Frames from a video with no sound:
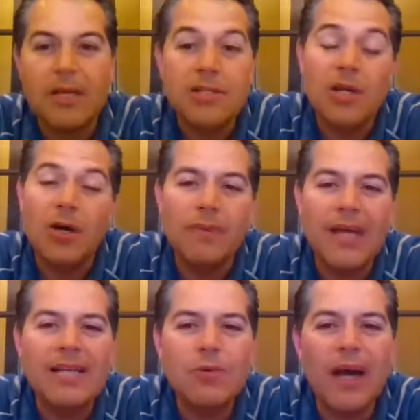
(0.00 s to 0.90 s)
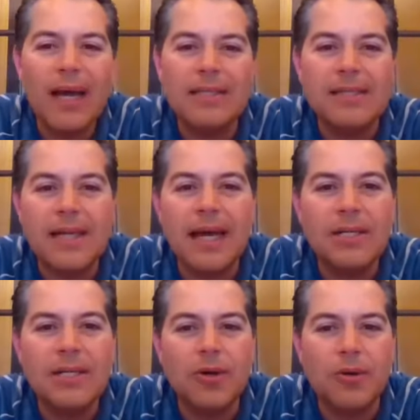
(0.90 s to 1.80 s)
So that's why I
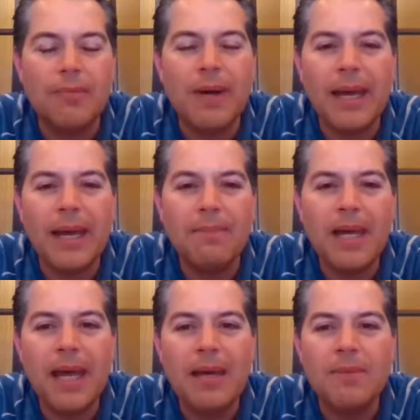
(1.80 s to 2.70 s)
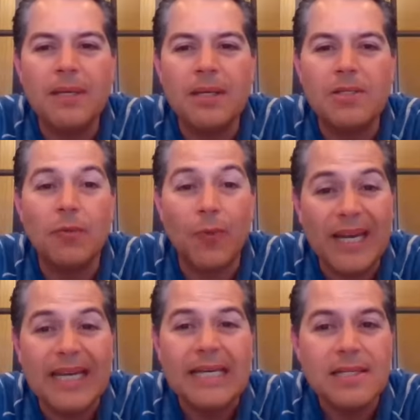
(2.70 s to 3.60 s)
decided to go to my MBA, because of
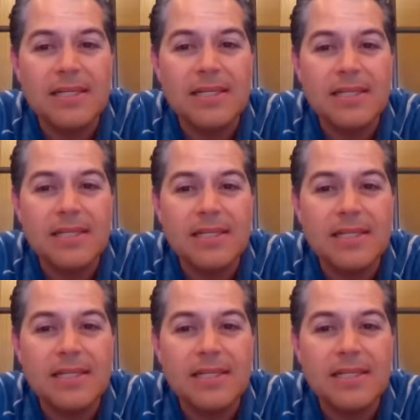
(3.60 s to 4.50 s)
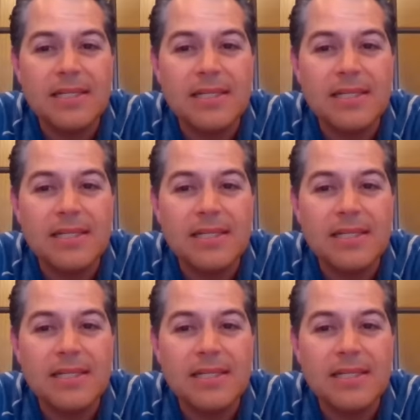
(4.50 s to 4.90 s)
what he said to me that day.